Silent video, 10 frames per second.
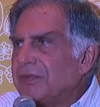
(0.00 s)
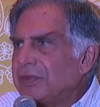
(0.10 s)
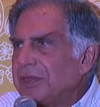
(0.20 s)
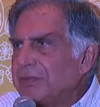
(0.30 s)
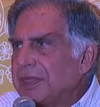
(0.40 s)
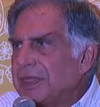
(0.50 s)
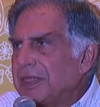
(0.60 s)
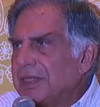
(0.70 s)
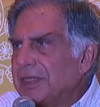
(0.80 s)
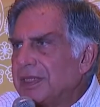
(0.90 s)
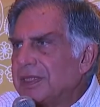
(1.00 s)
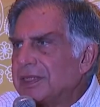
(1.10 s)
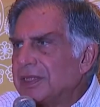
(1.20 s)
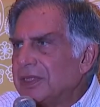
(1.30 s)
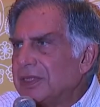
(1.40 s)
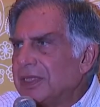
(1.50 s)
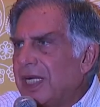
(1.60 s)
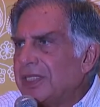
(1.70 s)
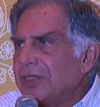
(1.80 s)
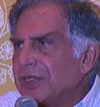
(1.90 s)
it wouldn't be then, there's an
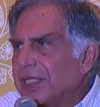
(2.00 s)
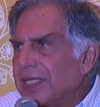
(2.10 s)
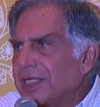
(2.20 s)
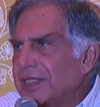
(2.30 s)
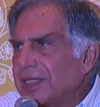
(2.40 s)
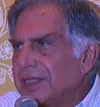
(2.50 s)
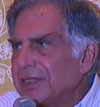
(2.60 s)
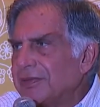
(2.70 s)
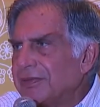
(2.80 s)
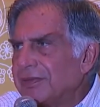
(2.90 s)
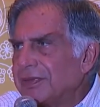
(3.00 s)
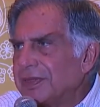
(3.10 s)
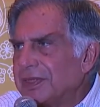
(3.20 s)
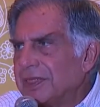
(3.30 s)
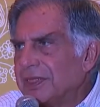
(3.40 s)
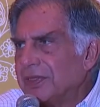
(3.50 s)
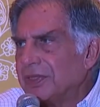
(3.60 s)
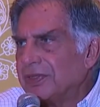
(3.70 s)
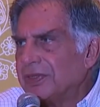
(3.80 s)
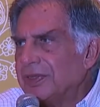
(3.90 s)
I don't care kind of
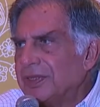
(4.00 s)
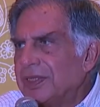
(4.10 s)
syndrome.